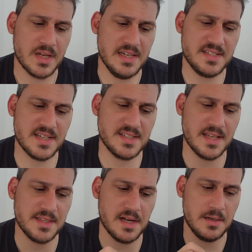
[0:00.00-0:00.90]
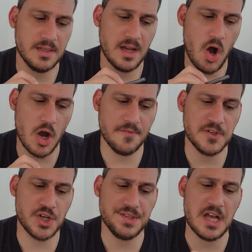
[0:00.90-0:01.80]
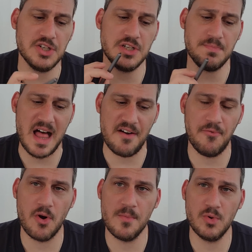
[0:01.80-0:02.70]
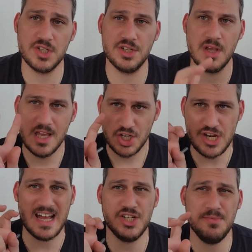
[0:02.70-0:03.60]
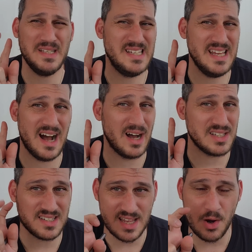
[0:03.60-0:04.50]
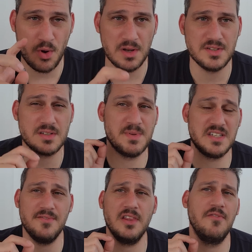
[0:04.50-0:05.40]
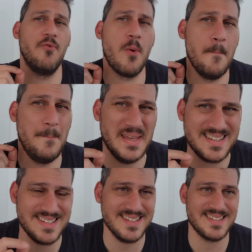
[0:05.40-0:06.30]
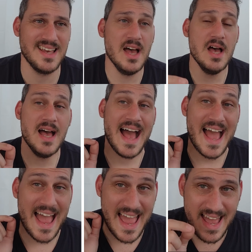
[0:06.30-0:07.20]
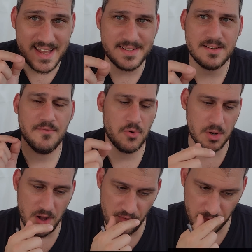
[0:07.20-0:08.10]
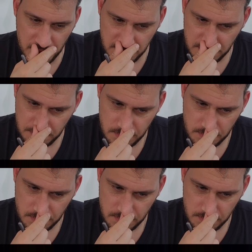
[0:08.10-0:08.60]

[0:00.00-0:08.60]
He says that the artificial intelligence platform, which is ChatGPT on steroids, specifically for business and for government,